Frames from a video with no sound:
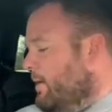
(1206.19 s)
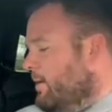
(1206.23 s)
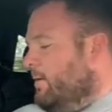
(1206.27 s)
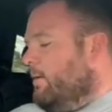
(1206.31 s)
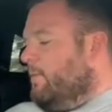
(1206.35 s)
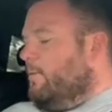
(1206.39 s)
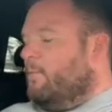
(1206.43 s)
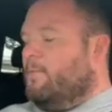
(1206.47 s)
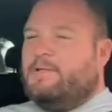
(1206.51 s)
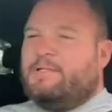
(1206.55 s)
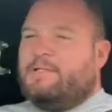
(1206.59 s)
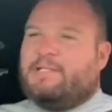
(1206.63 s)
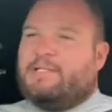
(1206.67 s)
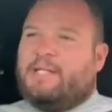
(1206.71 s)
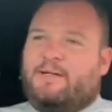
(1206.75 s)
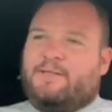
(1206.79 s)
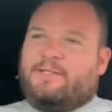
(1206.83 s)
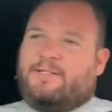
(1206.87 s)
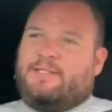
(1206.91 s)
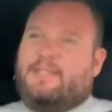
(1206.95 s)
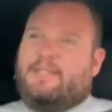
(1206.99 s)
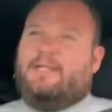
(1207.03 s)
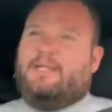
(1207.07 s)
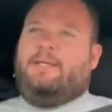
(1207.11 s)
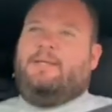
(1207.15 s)
we shall
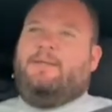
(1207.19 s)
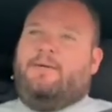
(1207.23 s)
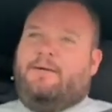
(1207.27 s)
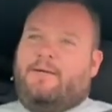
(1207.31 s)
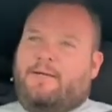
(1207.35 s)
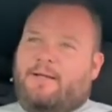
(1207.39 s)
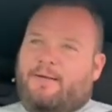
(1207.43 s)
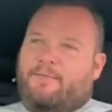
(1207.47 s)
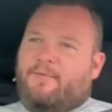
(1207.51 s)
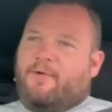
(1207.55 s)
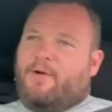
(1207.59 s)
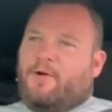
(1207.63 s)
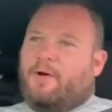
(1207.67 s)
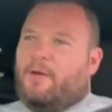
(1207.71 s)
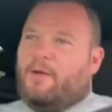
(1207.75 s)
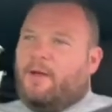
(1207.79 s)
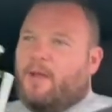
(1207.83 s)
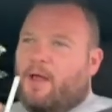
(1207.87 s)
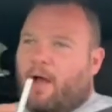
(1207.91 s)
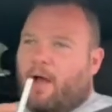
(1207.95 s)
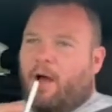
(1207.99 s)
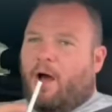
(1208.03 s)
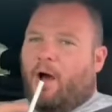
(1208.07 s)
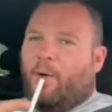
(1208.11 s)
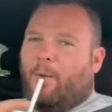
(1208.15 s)
see. I'll have a
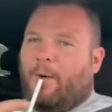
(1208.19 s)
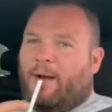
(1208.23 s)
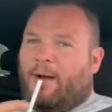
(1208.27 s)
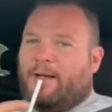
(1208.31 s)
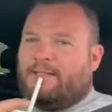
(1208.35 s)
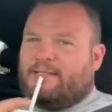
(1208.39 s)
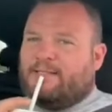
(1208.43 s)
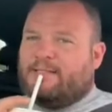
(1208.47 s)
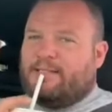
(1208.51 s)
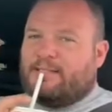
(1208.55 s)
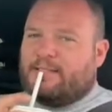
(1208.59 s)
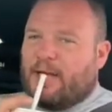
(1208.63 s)
Oasis.